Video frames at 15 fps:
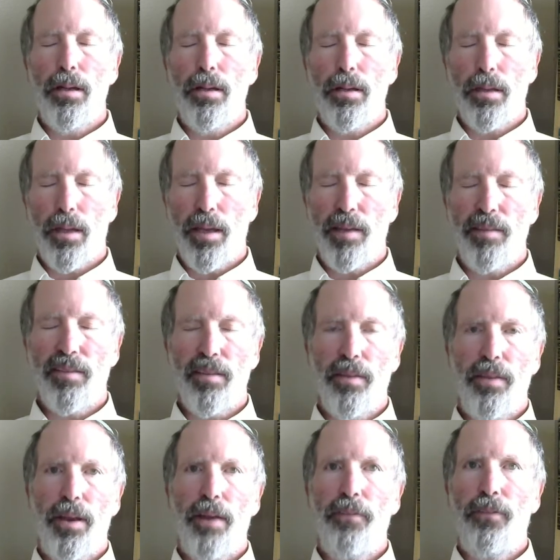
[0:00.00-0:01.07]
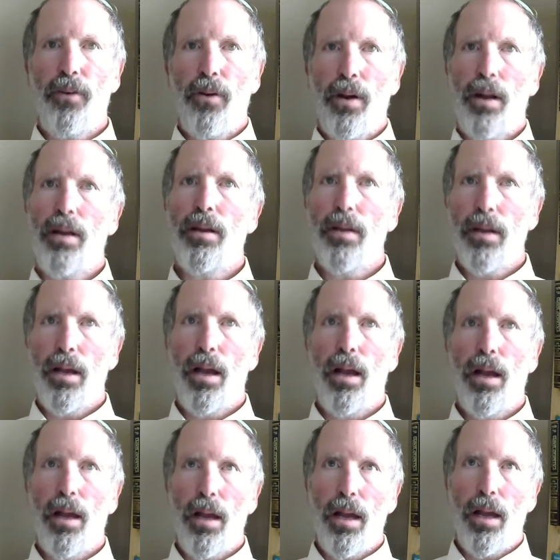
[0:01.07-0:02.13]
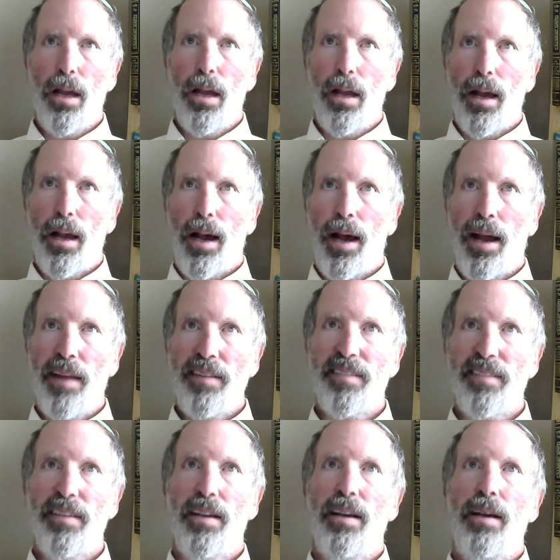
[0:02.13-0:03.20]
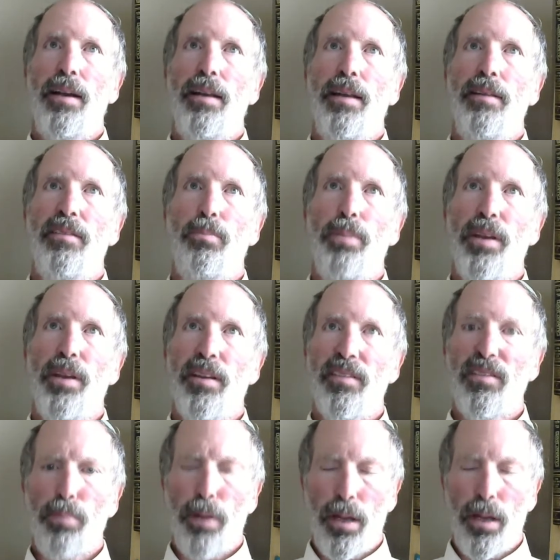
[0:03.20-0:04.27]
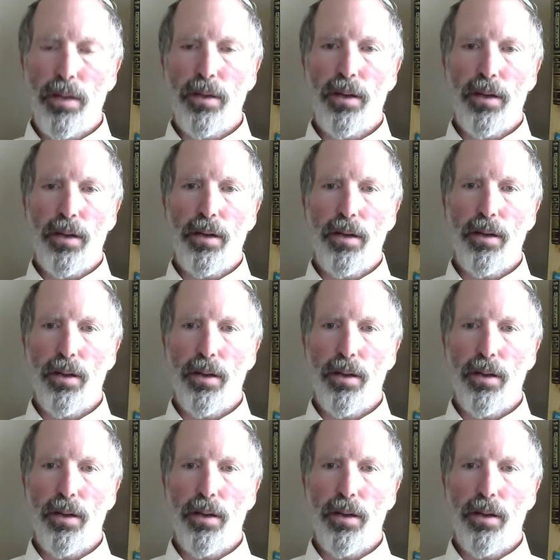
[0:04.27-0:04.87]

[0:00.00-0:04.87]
Okay, so therefore, Einstein's biggest blunder